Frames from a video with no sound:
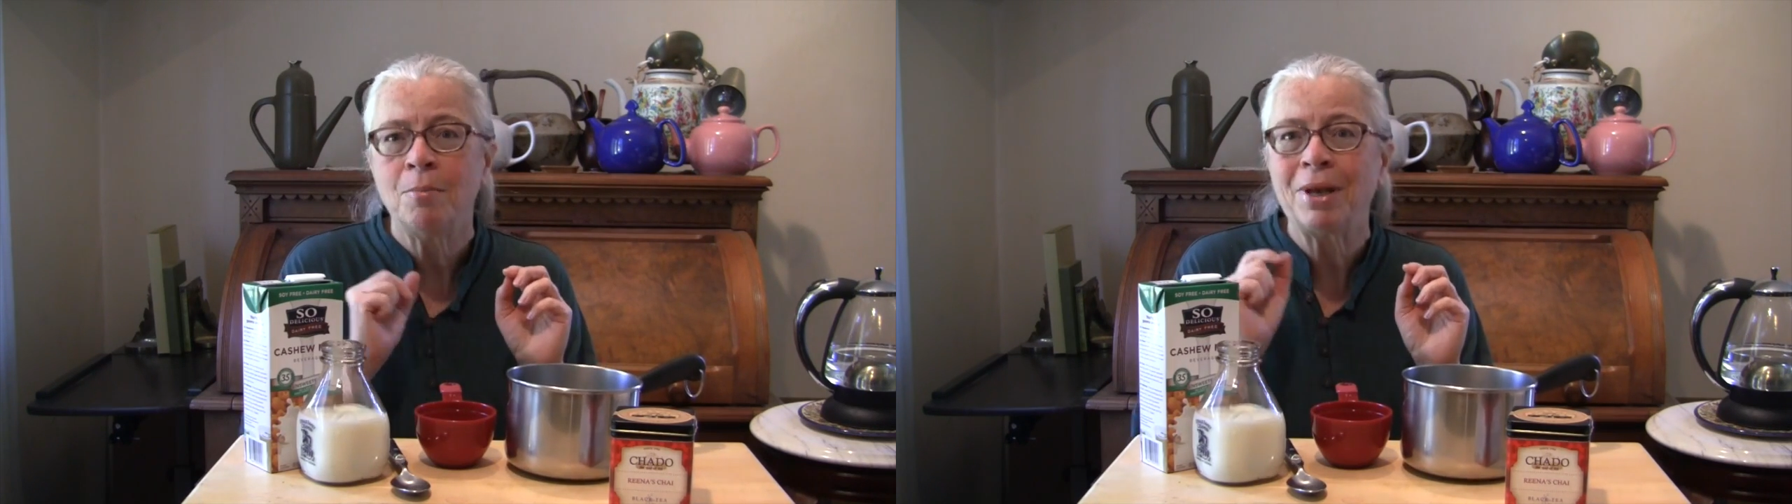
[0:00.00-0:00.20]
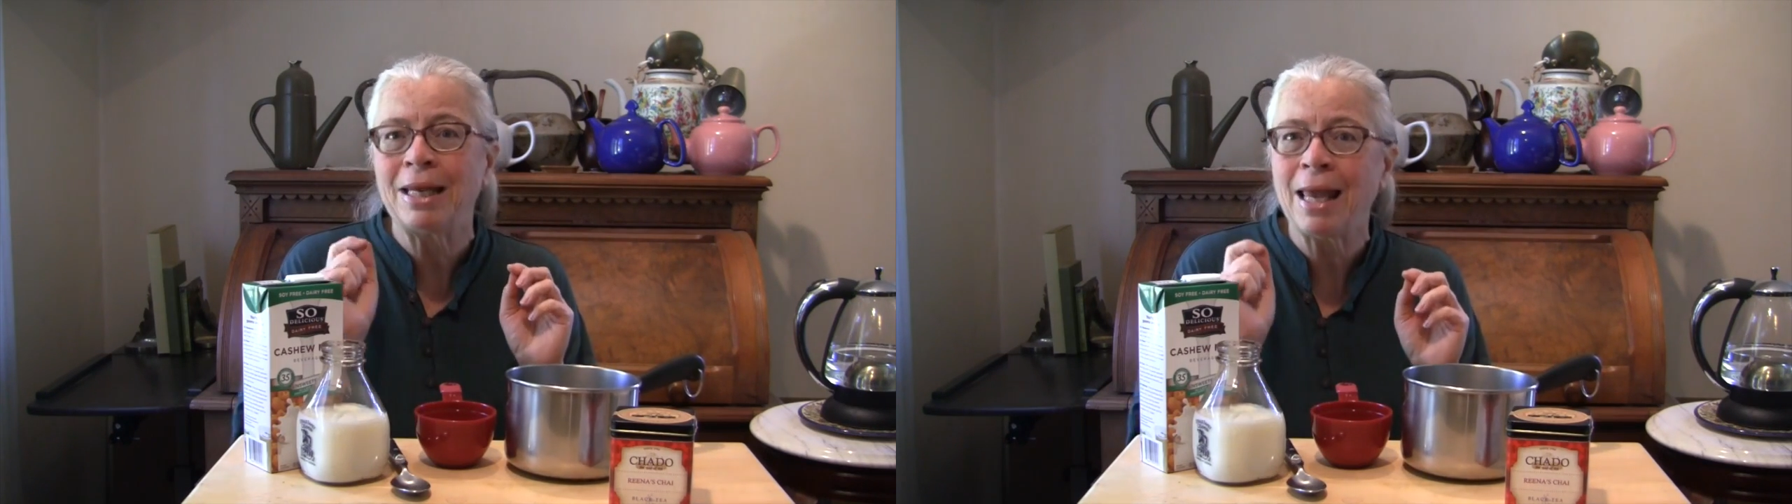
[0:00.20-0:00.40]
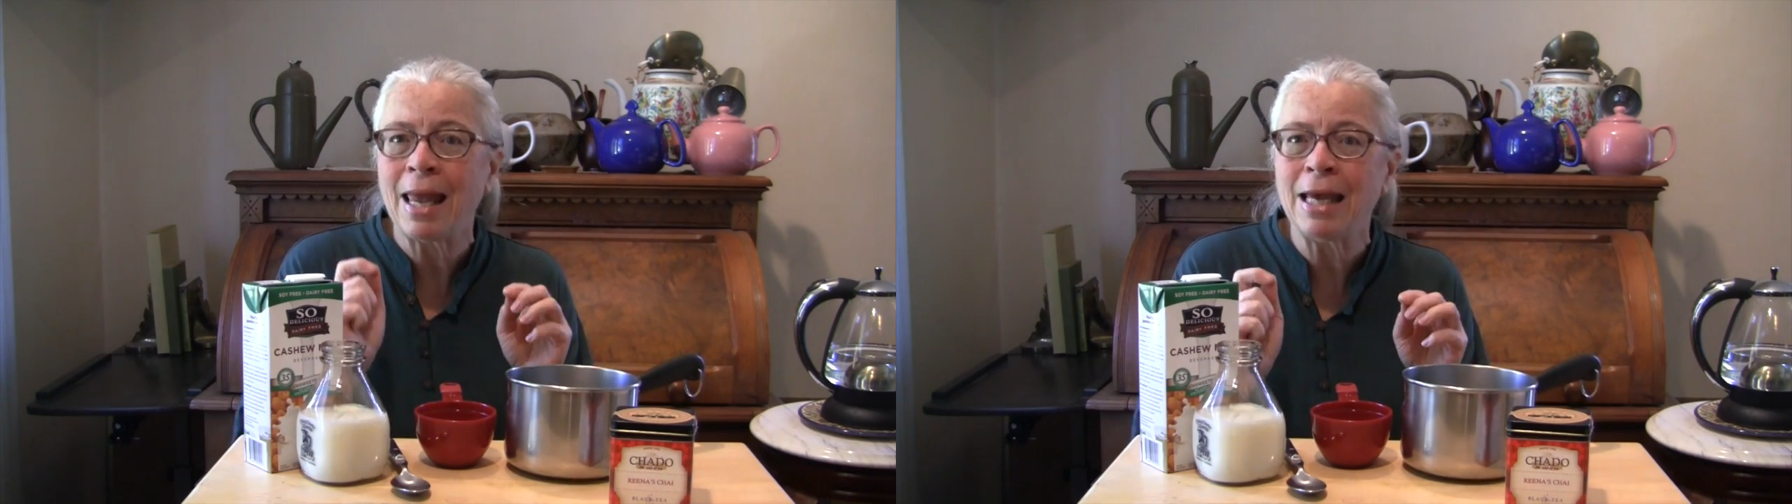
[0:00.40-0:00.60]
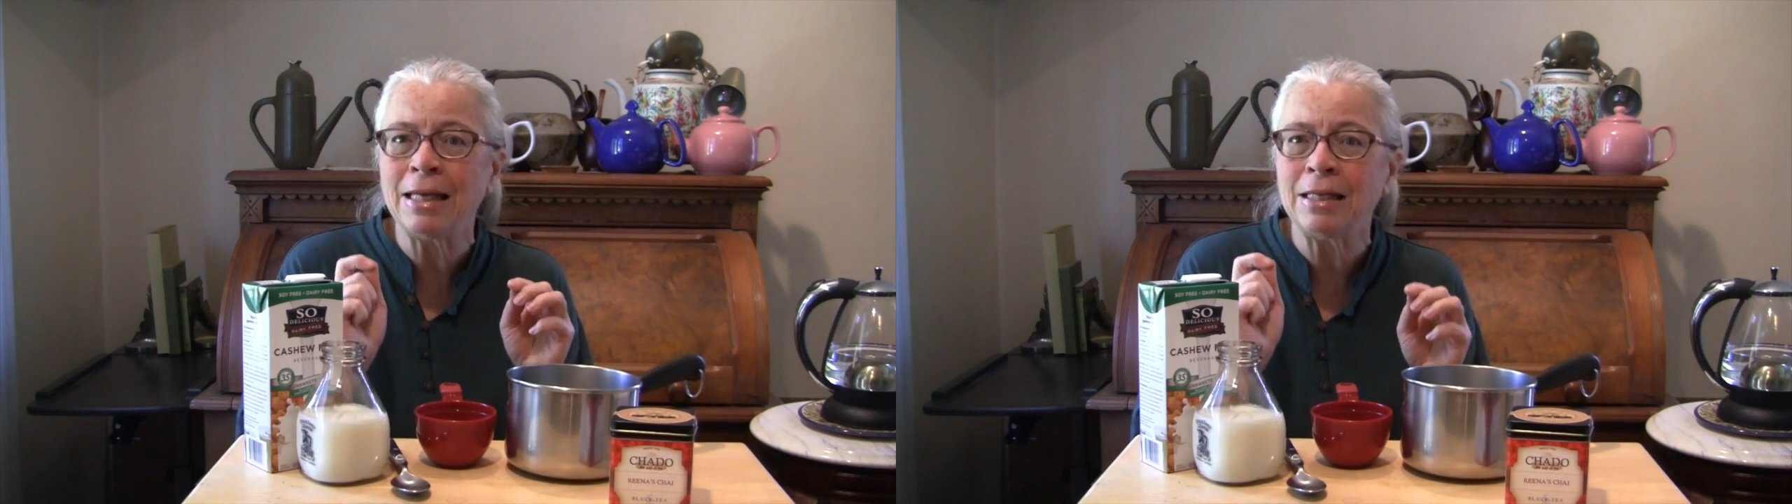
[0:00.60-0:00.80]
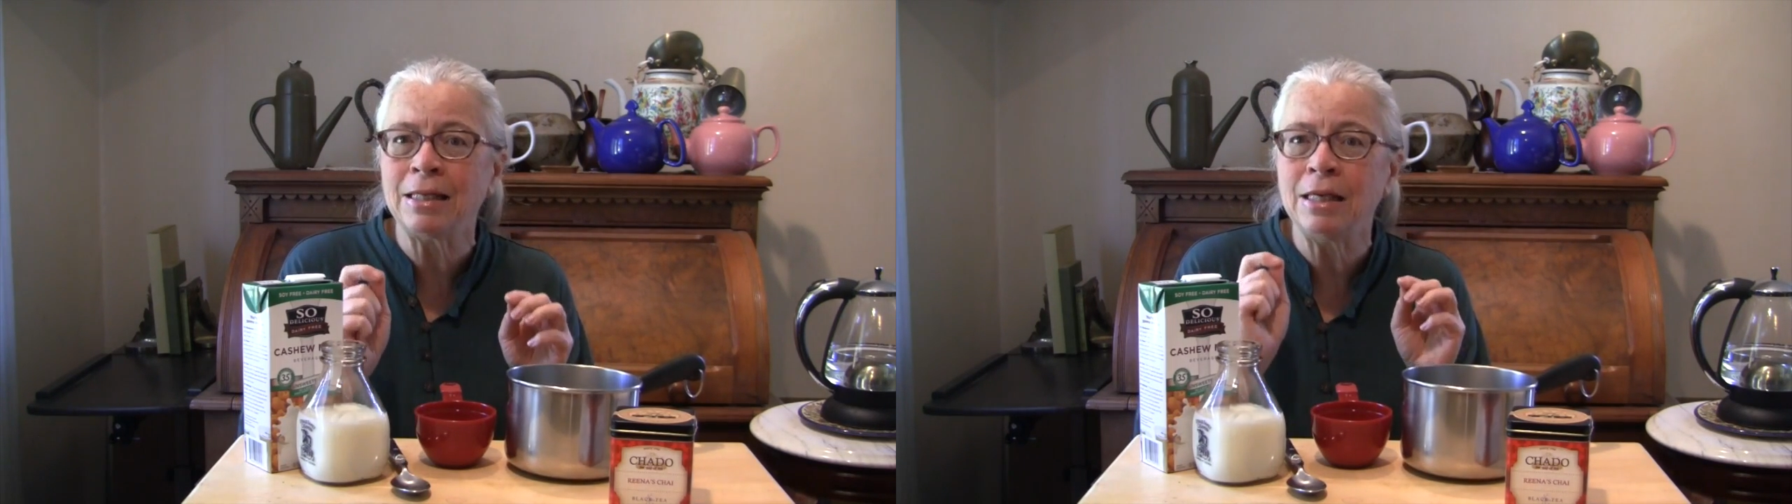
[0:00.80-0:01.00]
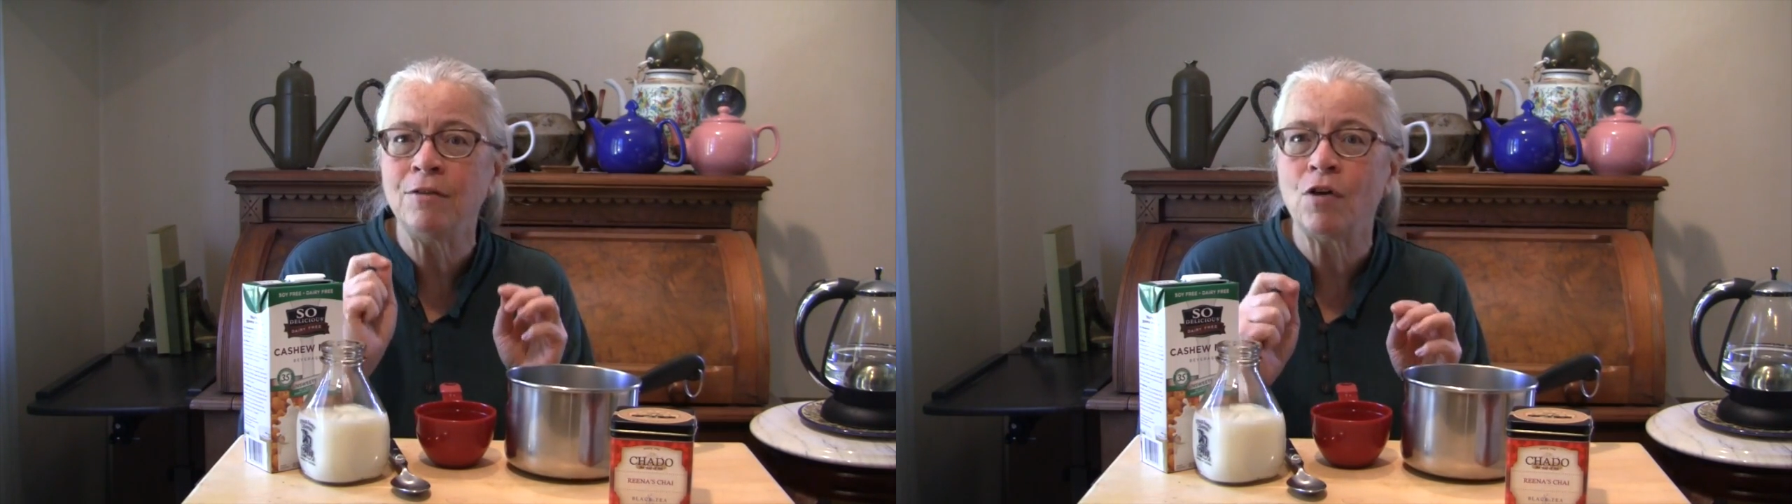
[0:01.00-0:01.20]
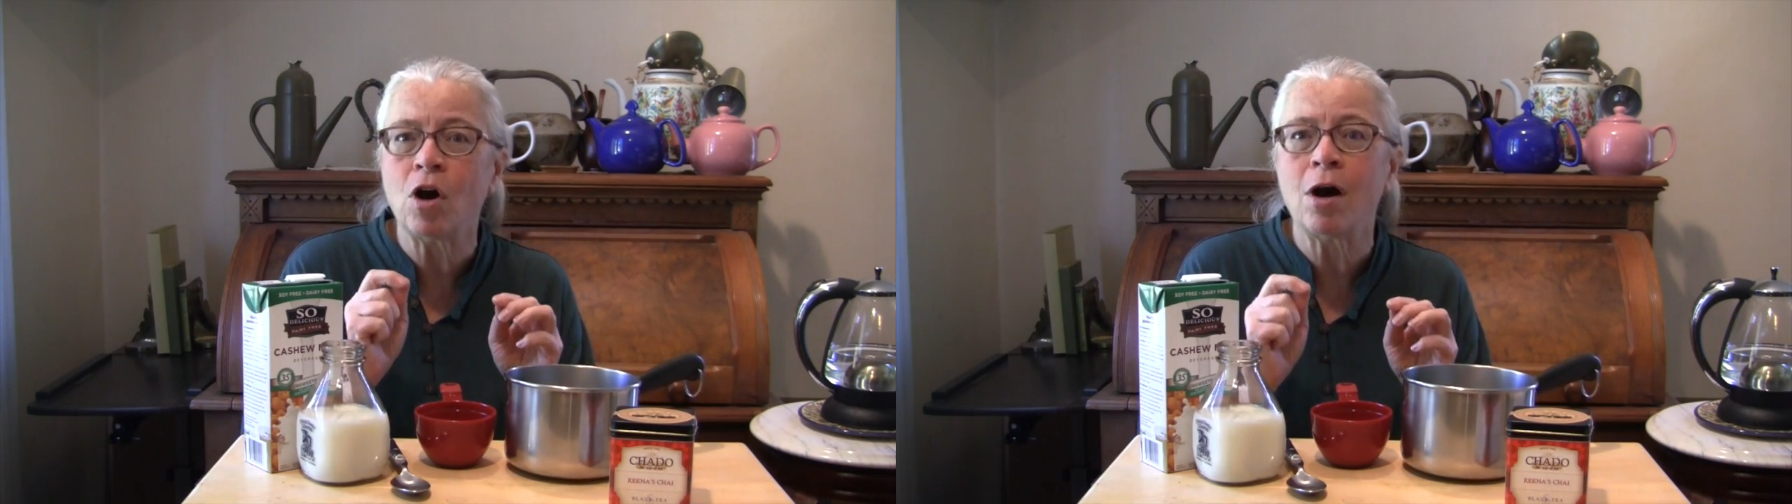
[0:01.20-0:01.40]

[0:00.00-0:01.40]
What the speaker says: but I can't leave